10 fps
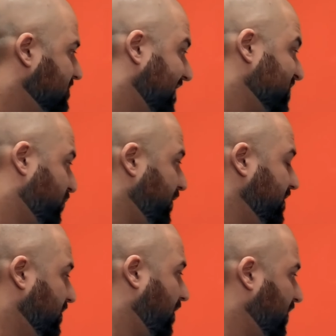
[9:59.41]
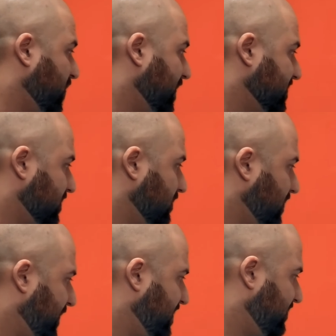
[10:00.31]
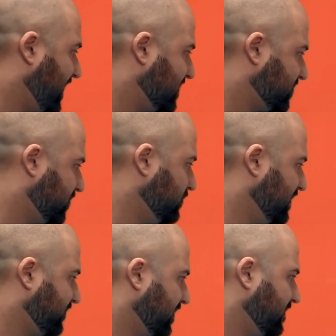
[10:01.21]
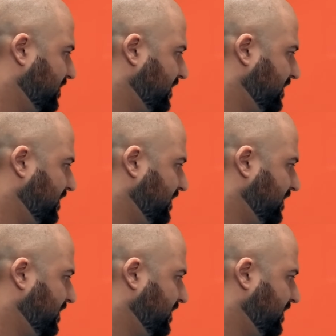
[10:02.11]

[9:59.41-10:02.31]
So that's a pretty good argument. So, I mean, you've got two different